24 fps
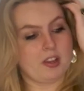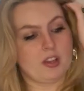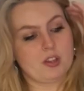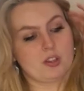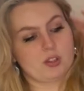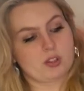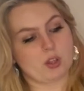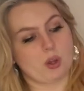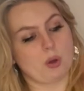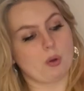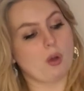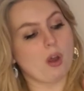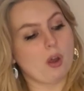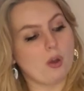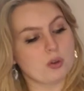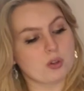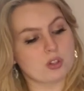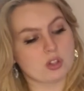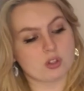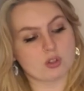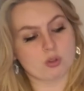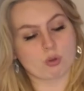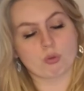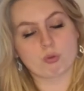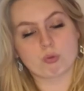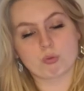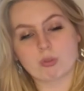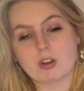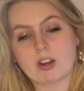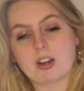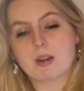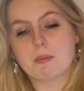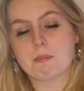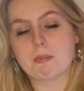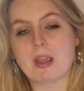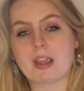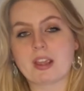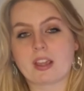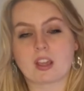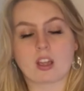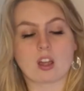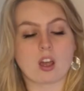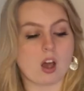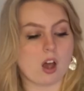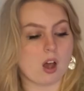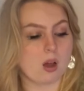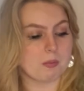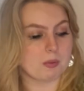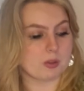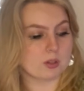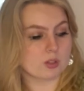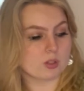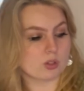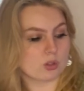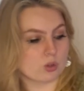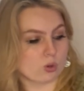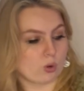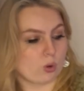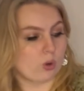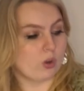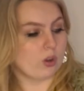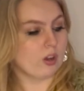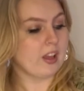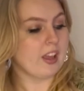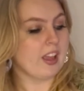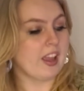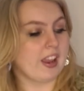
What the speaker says: So oceans are a really big carbon store,